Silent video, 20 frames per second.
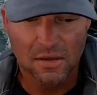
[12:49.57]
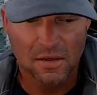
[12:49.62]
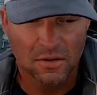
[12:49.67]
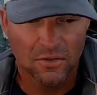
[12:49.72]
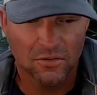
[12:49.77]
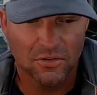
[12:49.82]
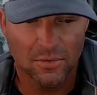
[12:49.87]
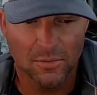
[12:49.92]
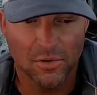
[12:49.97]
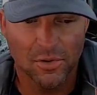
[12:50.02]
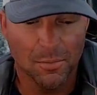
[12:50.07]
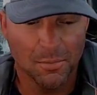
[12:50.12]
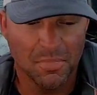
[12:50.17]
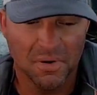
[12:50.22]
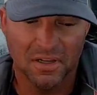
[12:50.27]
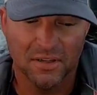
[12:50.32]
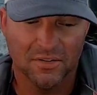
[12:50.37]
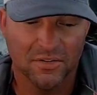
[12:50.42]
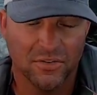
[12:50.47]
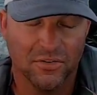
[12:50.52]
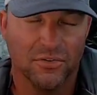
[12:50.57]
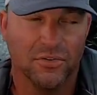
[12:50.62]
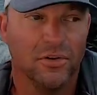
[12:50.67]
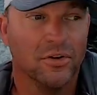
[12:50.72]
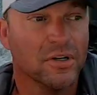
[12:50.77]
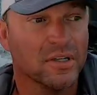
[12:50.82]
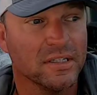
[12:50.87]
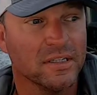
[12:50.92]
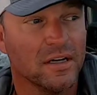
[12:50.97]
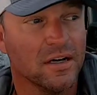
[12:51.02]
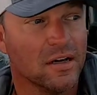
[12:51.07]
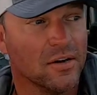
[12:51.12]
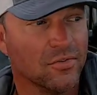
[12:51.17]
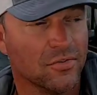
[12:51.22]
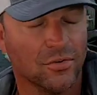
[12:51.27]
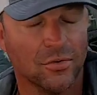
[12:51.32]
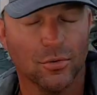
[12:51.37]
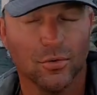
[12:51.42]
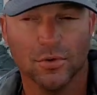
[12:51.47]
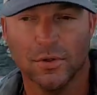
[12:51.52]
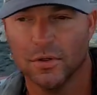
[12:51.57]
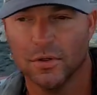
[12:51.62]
some of the best looking offshore